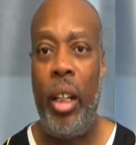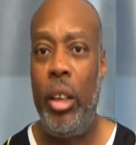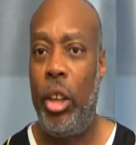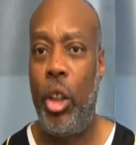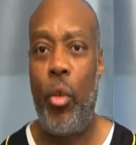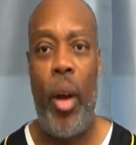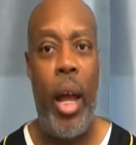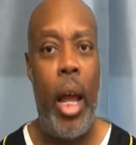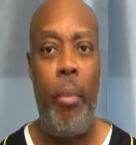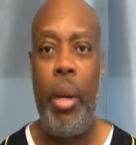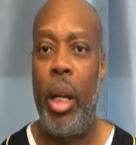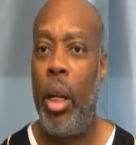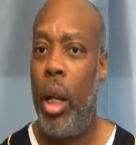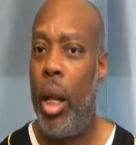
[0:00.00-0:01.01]

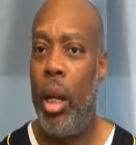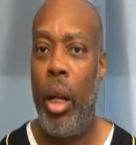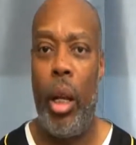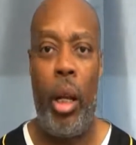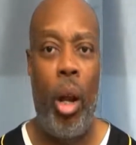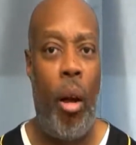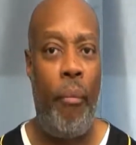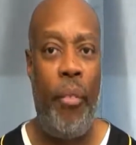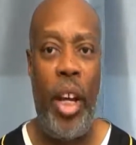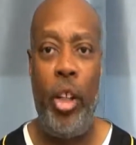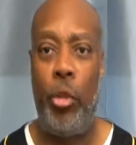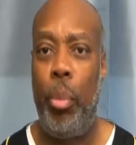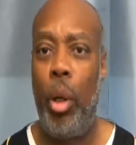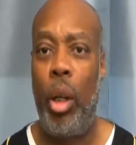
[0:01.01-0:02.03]
Instagram and on
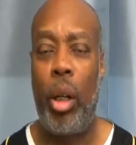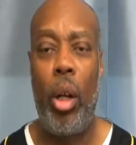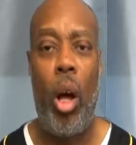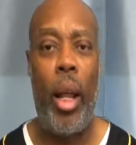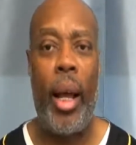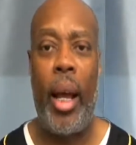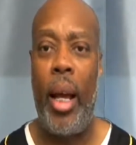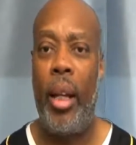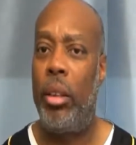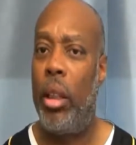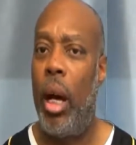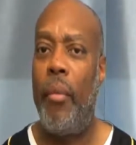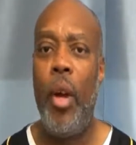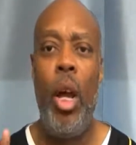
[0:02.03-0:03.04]
Facebook and all that kind of
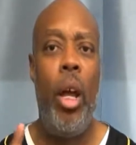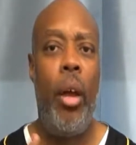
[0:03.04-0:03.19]
stuff,